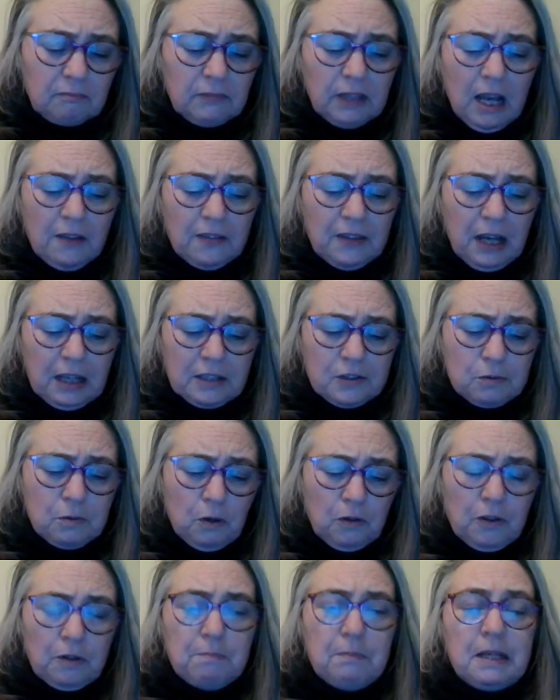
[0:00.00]
that's
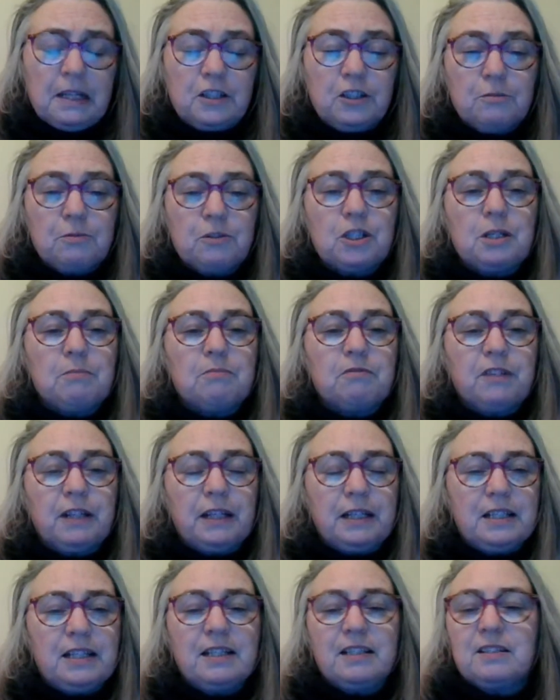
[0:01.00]
what the mediumship
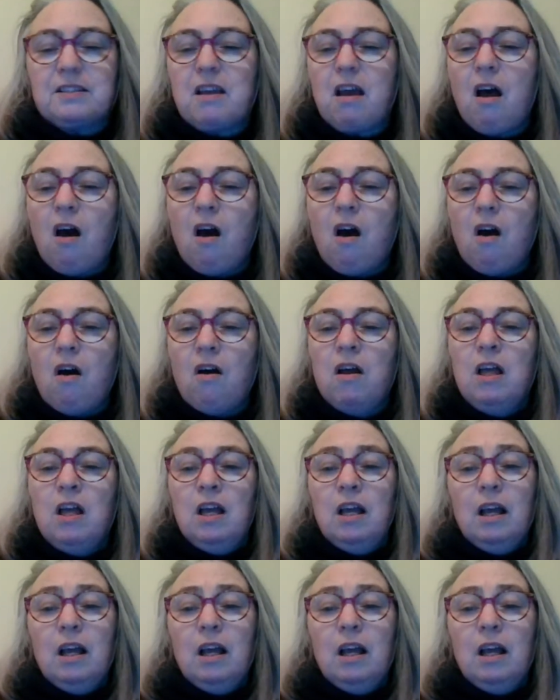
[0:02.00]
readings are.